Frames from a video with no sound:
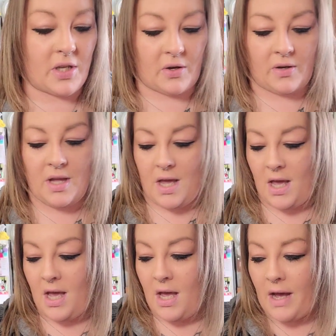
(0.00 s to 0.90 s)
So,
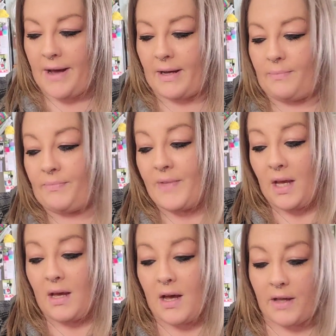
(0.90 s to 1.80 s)
um,
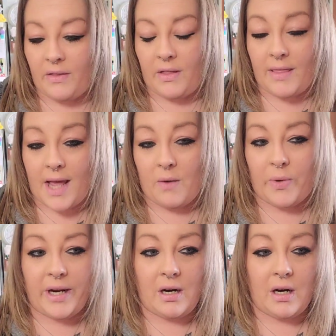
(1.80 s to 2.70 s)
other than that,
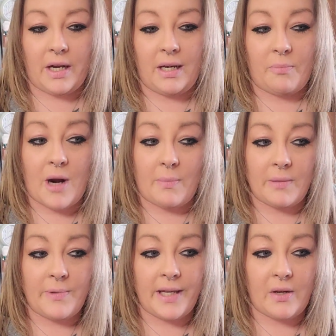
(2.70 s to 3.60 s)
we are going to
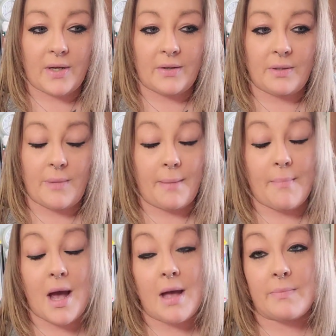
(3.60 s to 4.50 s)
probably go down to my
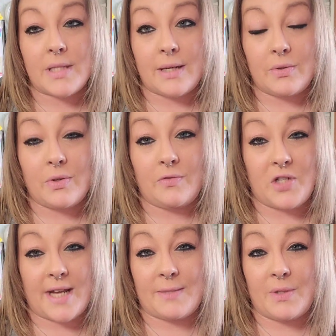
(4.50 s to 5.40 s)
mom's. I don't know if
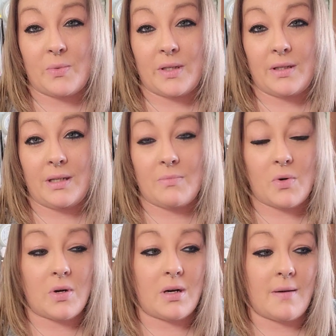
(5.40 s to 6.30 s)
Jasmine will
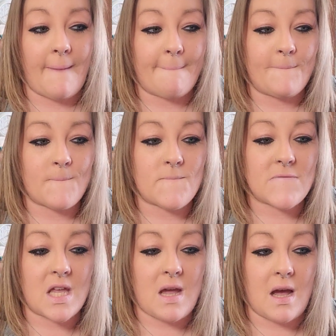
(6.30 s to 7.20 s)
anymore.
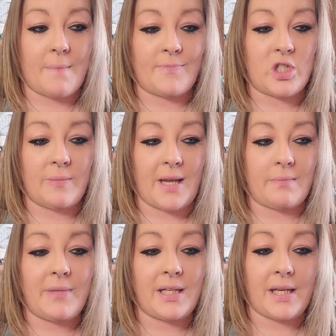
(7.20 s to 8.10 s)
Um, she
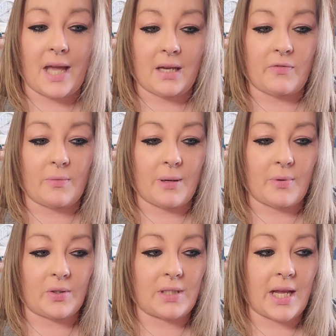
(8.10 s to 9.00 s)
made me cake for my
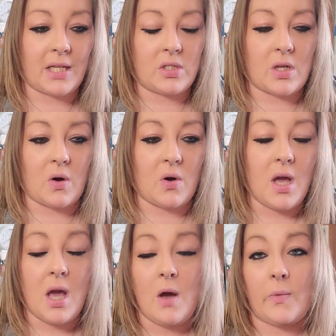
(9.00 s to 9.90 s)
birthday, so
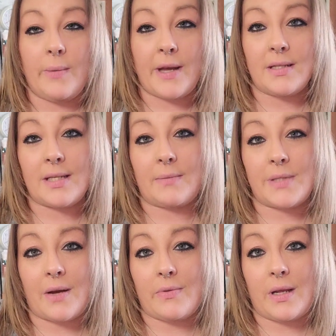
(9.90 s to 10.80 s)
we might stop
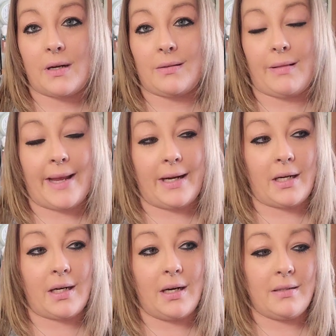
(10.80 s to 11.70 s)
down there
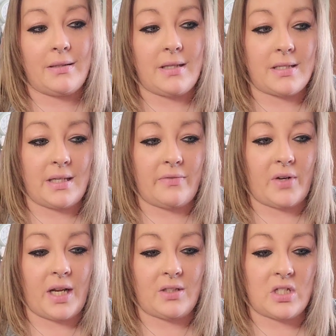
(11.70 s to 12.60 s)
later this
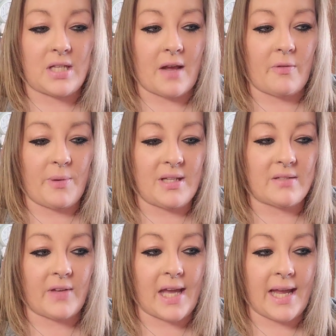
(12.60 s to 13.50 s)
evening just to have a
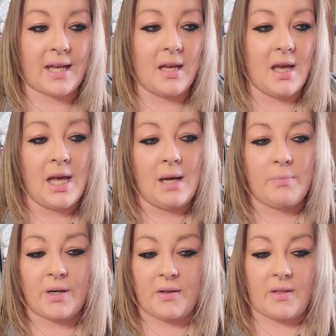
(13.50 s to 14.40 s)
piece of cake.
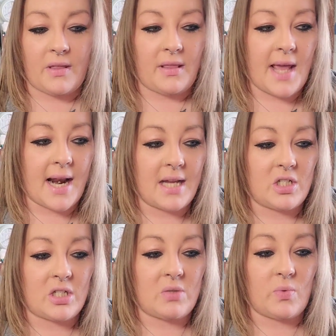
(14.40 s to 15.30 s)
But other than that, I
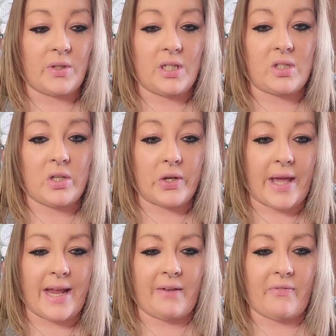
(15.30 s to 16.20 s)
just really took
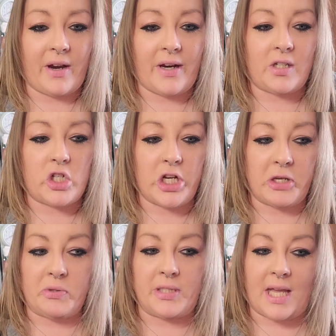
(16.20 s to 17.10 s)
a very
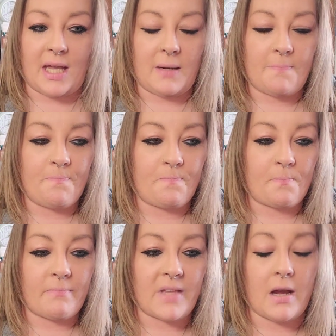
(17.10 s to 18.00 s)
chill day.
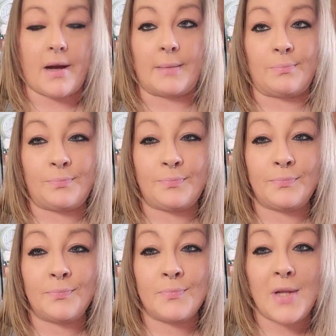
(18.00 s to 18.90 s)
Um,
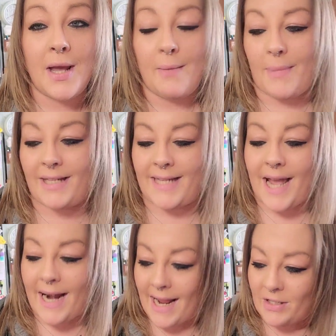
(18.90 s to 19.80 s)
my
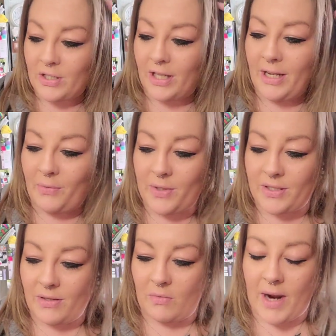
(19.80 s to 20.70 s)
dad actually
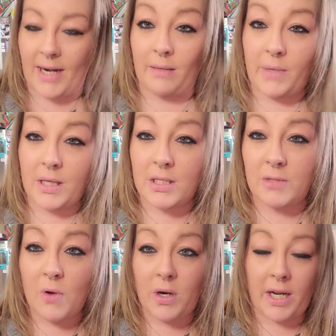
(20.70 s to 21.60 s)
was writing me
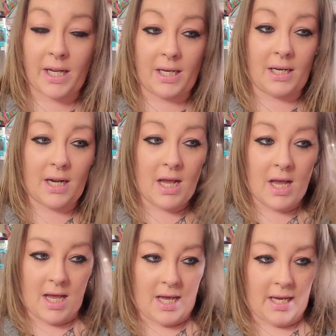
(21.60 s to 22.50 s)
this morning and
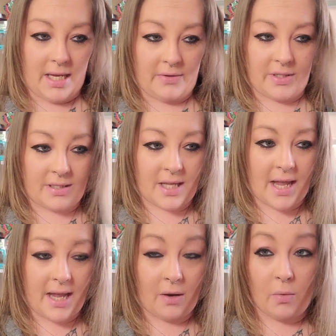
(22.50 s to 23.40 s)
he was
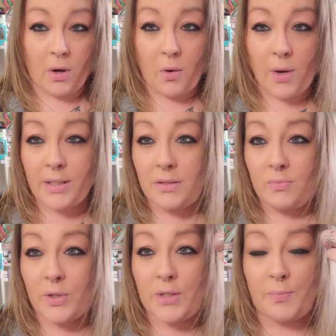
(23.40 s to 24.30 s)
like, whoa, what,
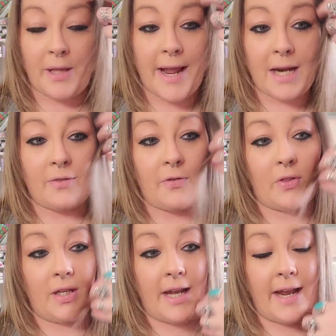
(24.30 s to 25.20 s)
what's planned
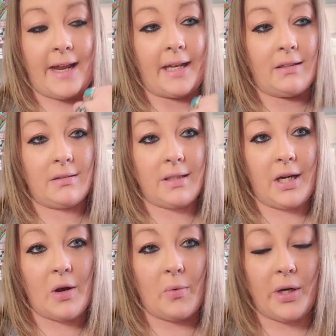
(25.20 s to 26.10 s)
for the day? You
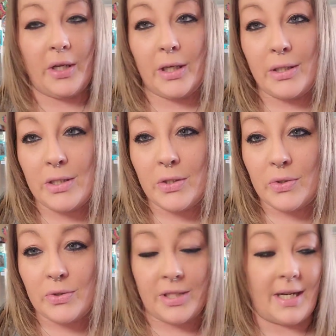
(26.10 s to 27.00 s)
know, what are you going to
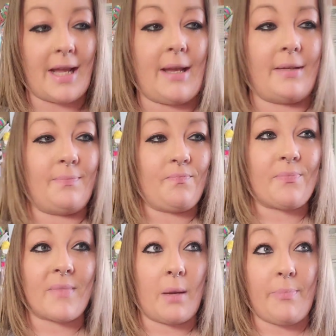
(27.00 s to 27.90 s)
do today,
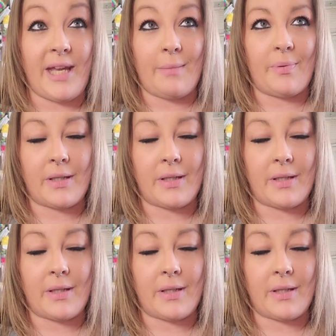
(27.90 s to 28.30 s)
Peep?